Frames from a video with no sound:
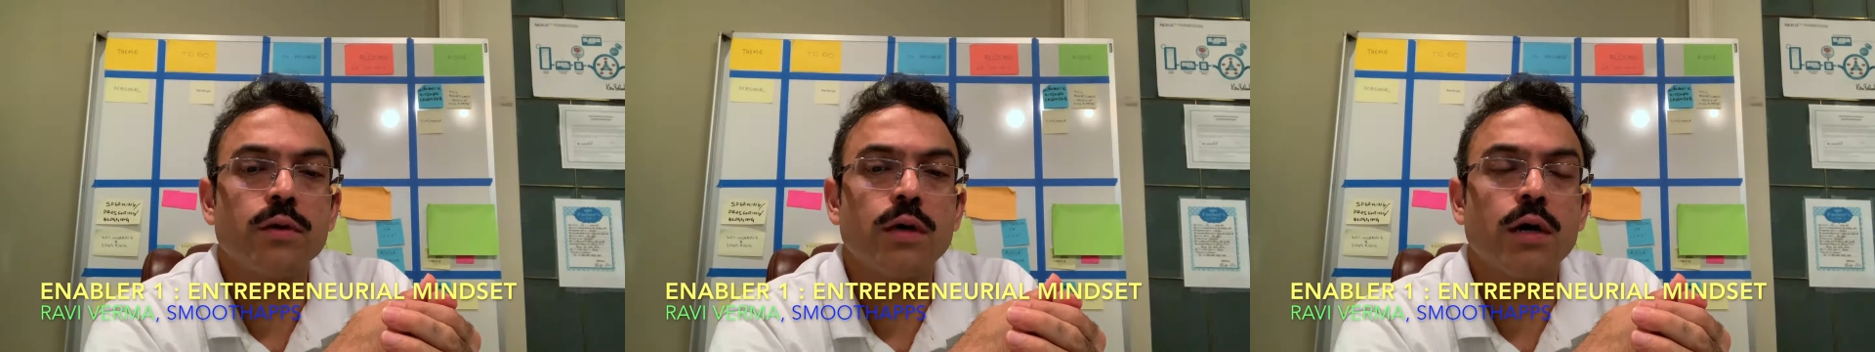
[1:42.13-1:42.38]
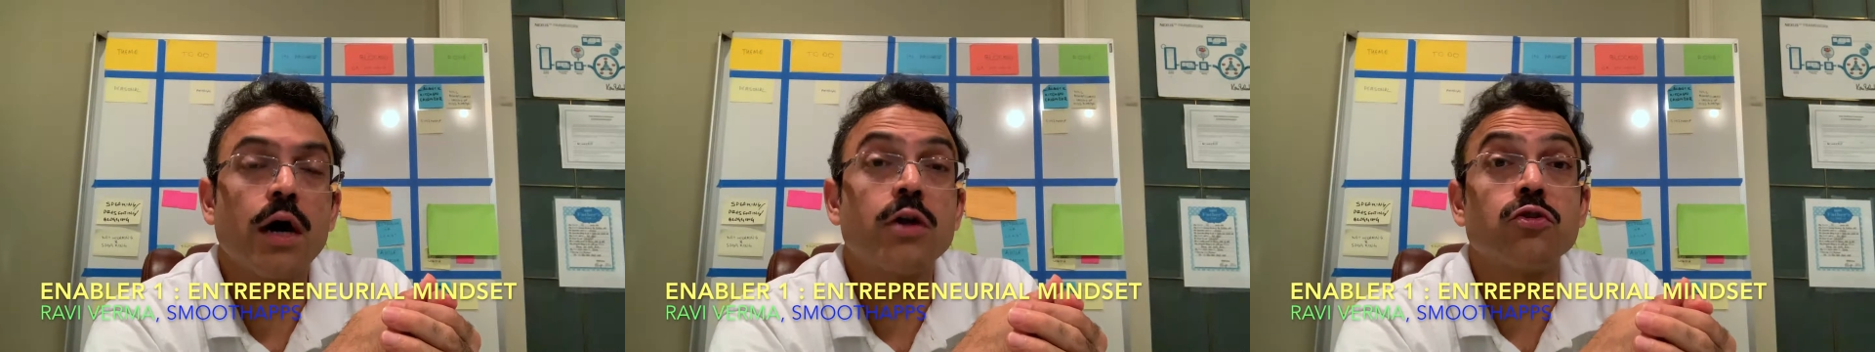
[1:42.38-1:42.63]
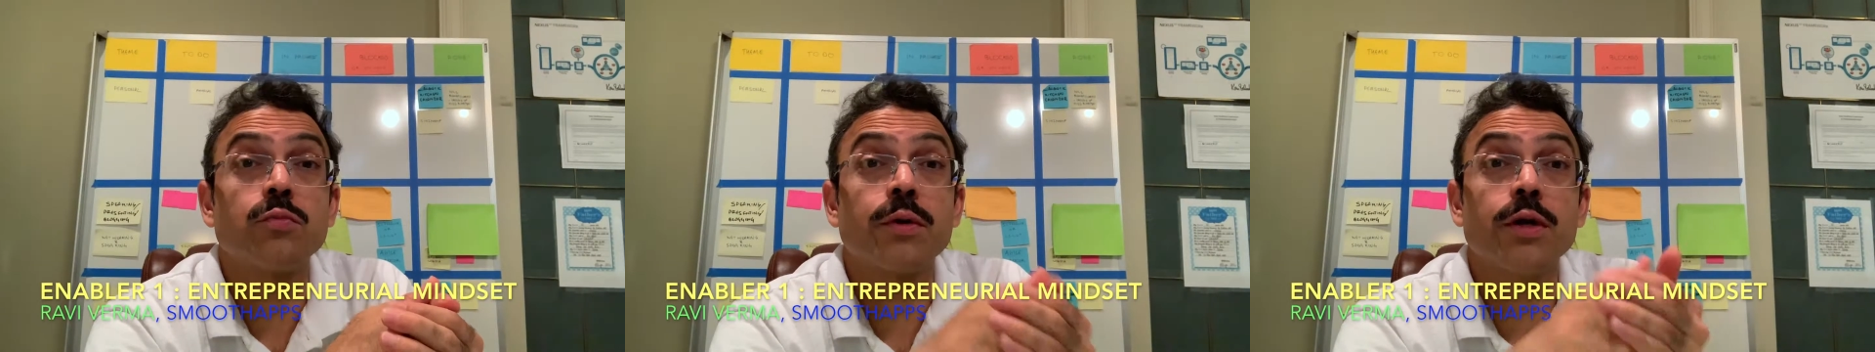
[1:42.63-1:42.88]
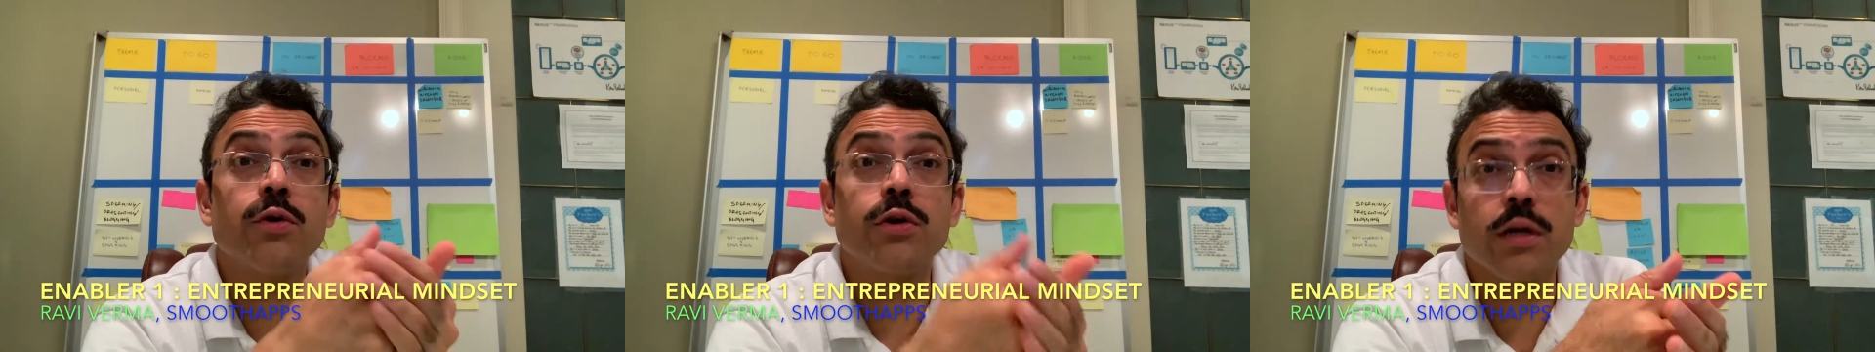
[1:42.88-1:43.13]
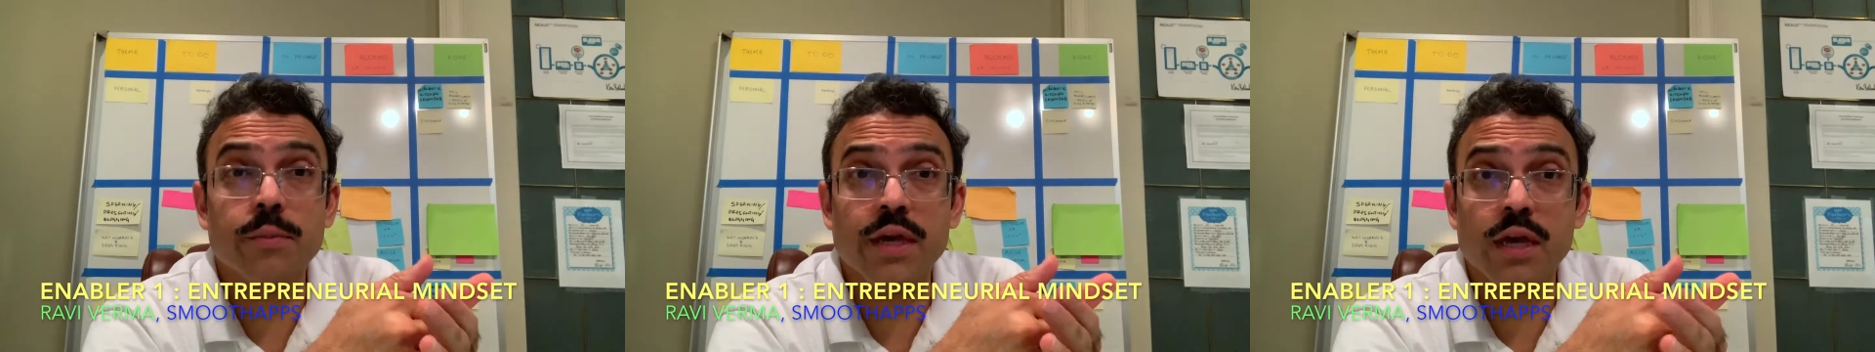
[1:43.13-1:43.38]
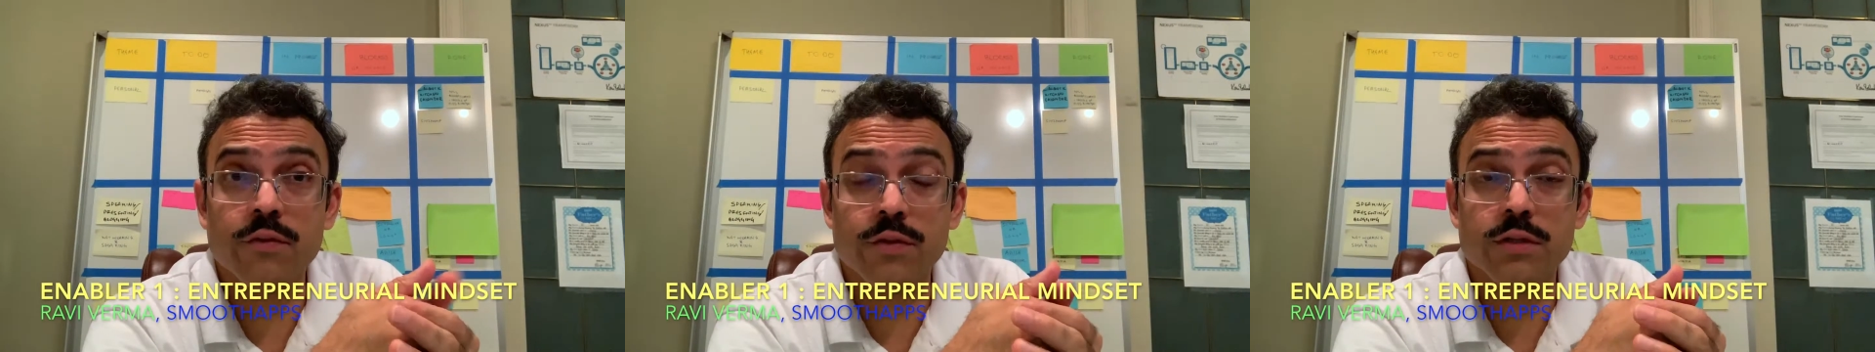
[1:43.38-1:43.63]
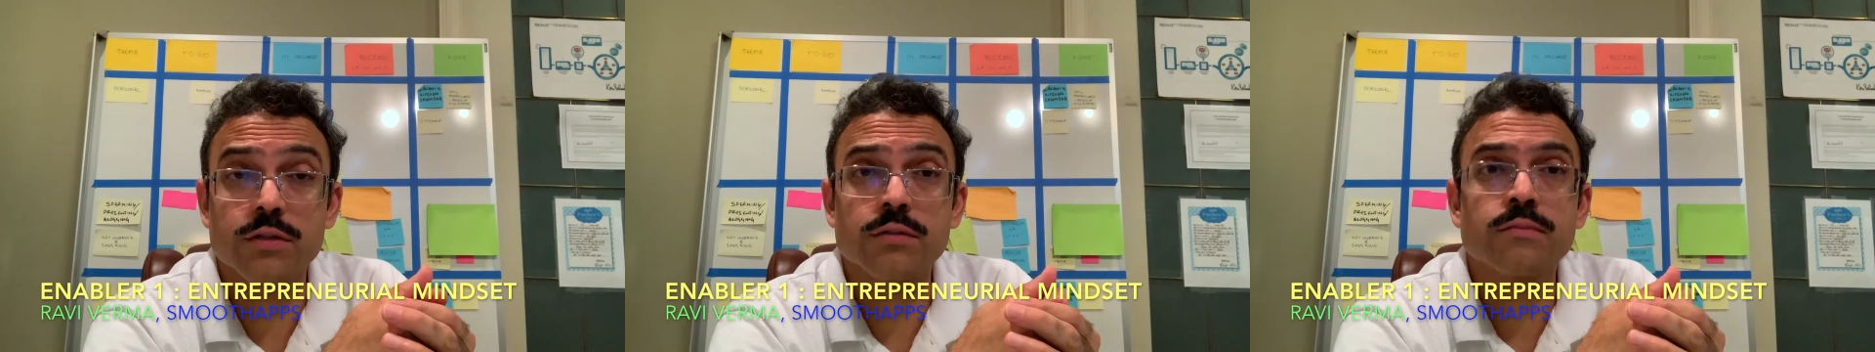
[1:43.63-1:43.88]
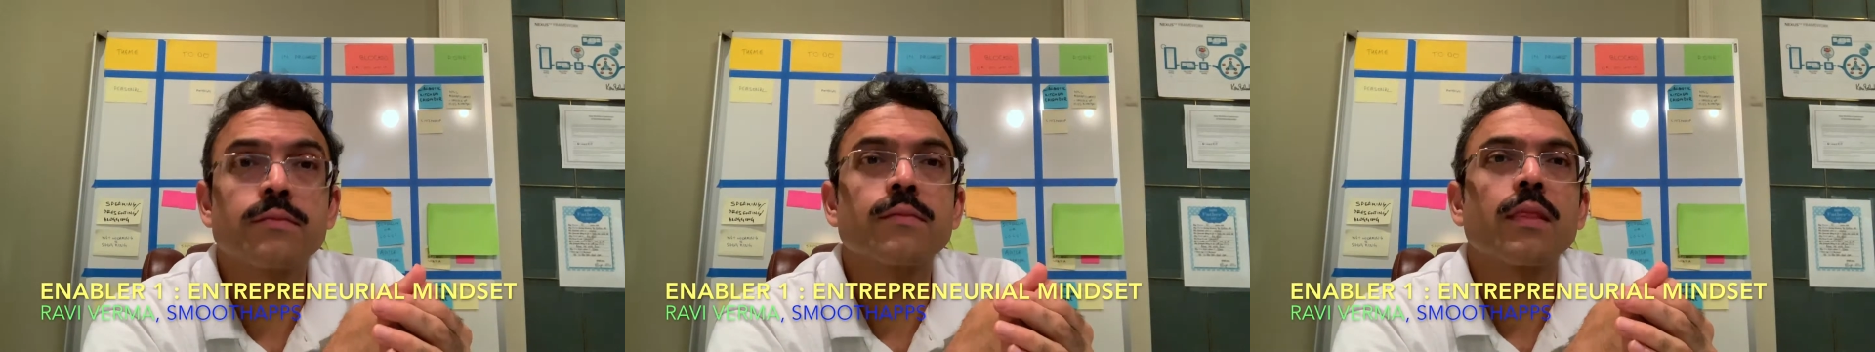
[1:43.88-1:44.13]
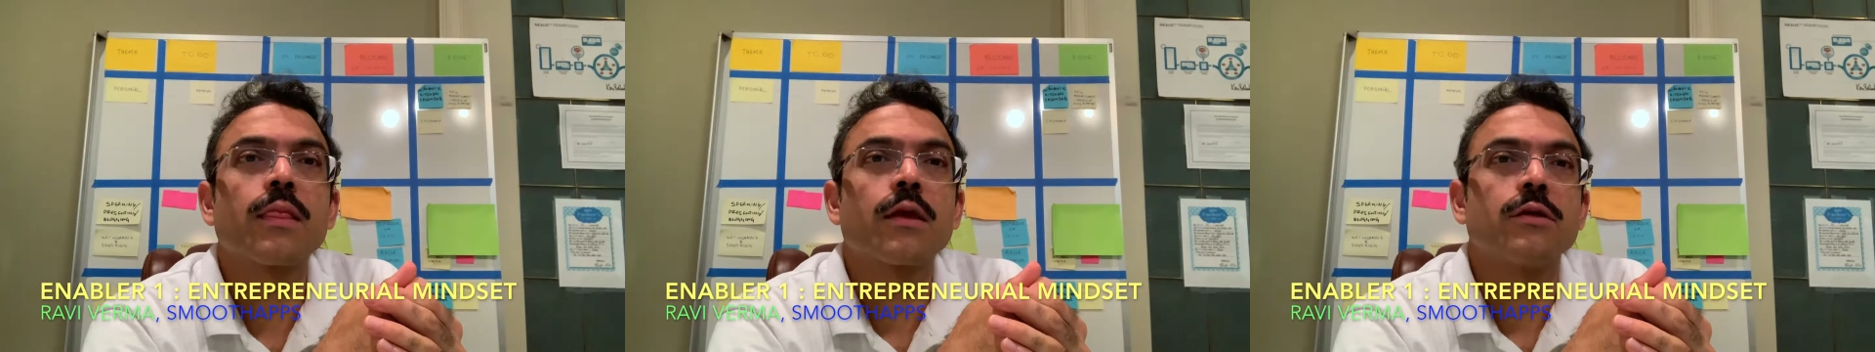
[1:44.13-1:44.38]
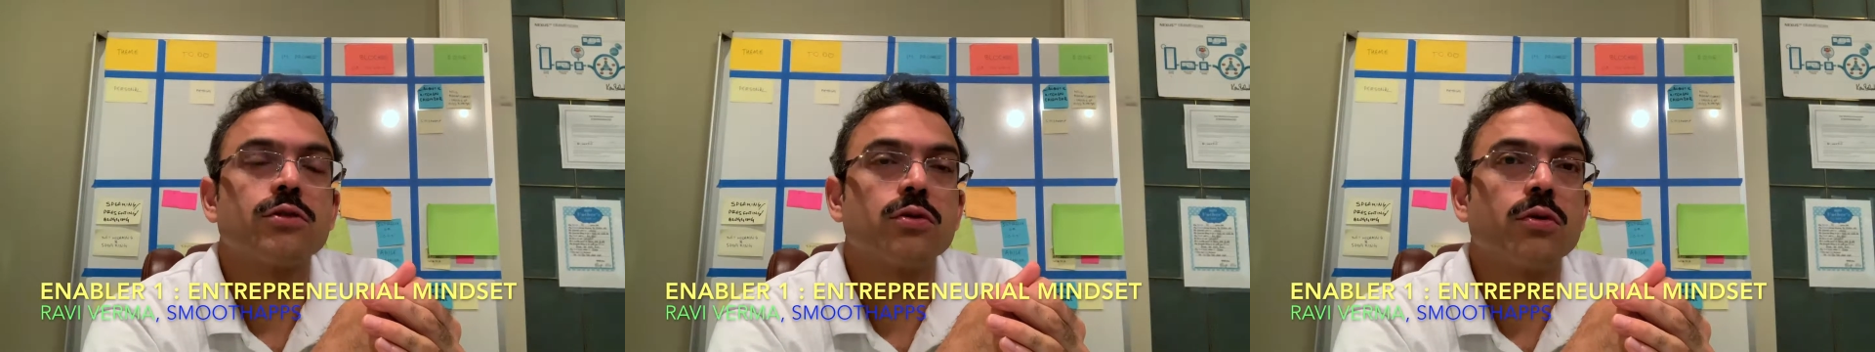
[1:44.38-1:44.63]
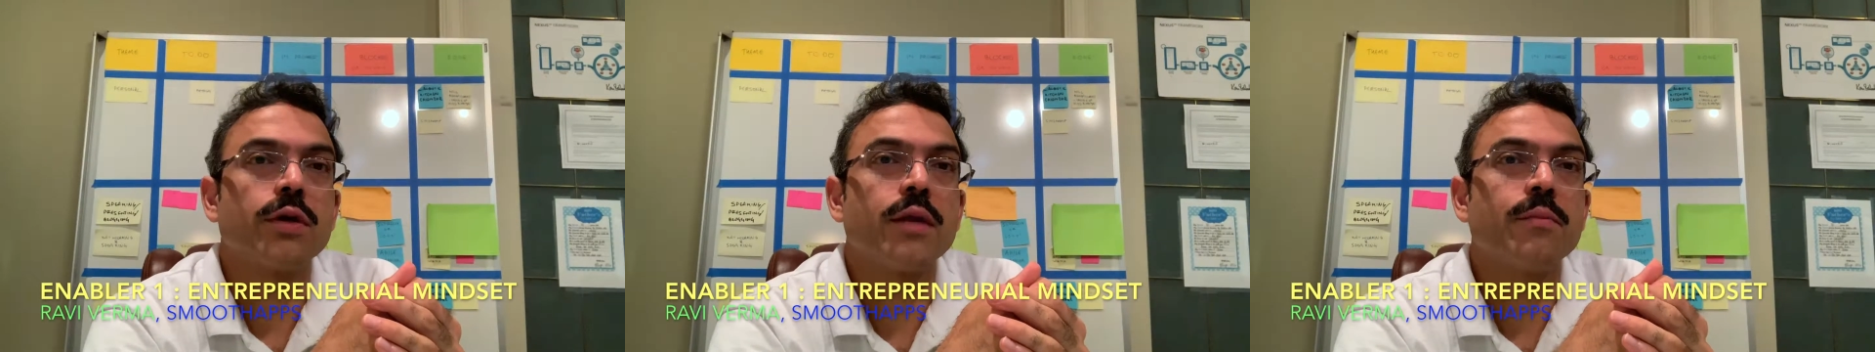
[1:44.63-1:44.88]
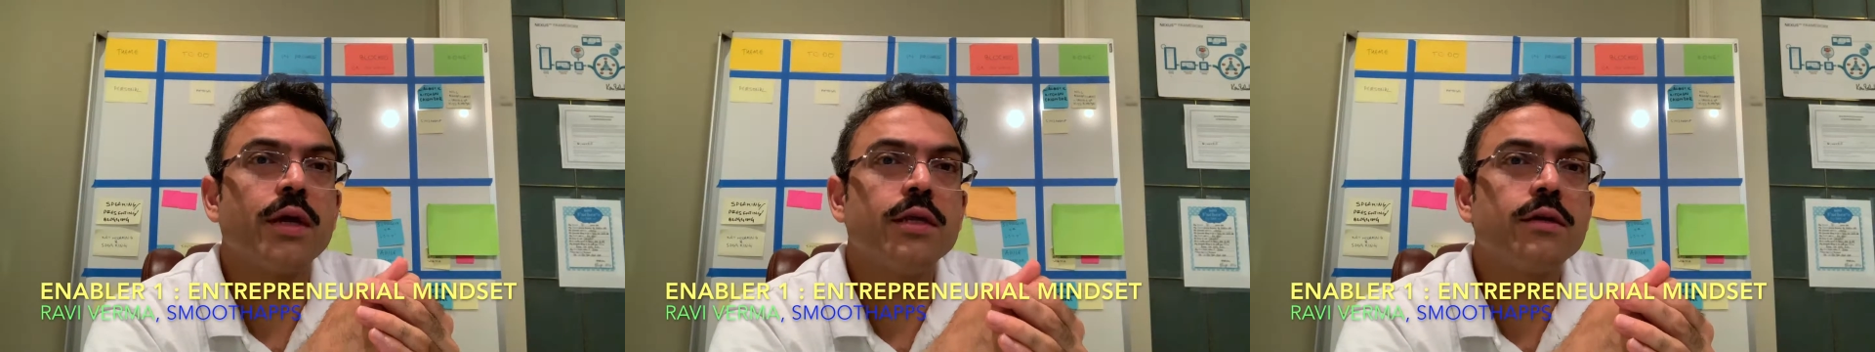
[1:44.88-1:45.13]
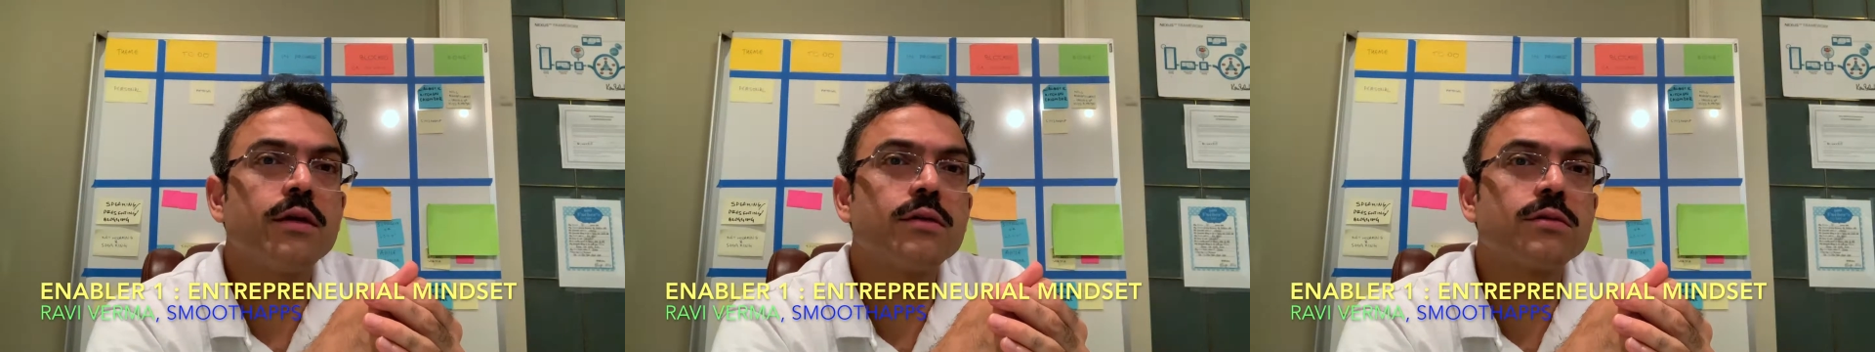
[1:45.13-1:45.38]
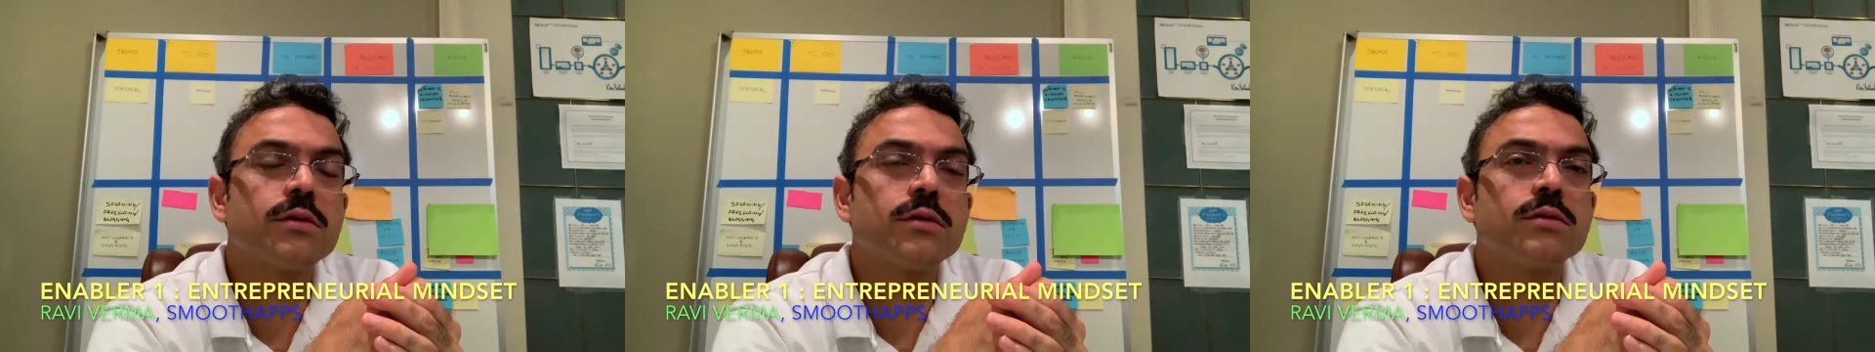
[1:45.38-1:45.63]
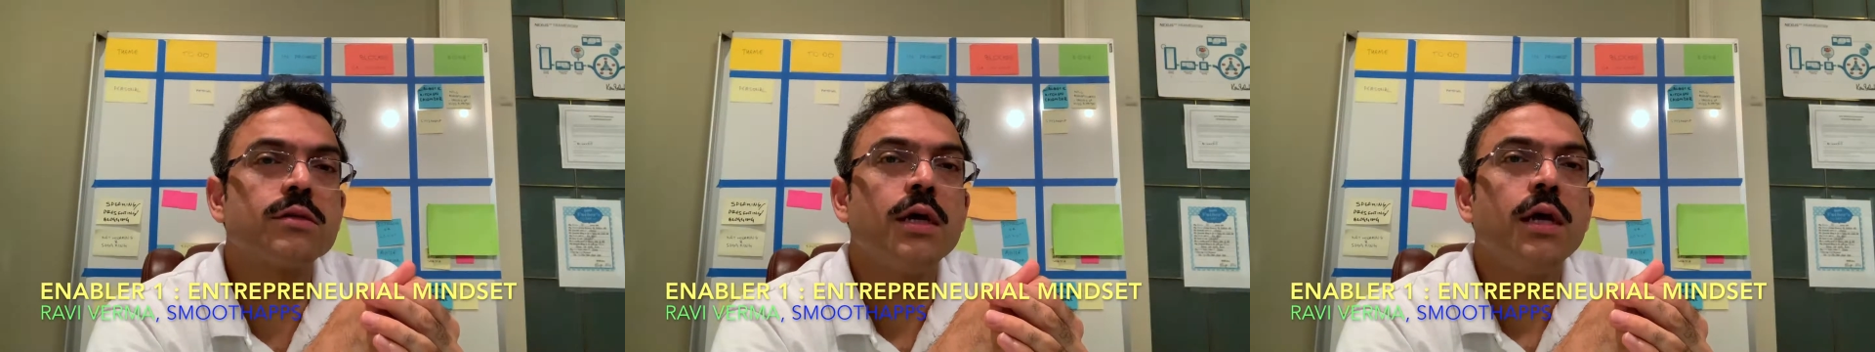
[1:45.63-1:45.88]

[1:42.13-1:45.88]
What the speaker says: entrepreneurial behaviors. So in many cases,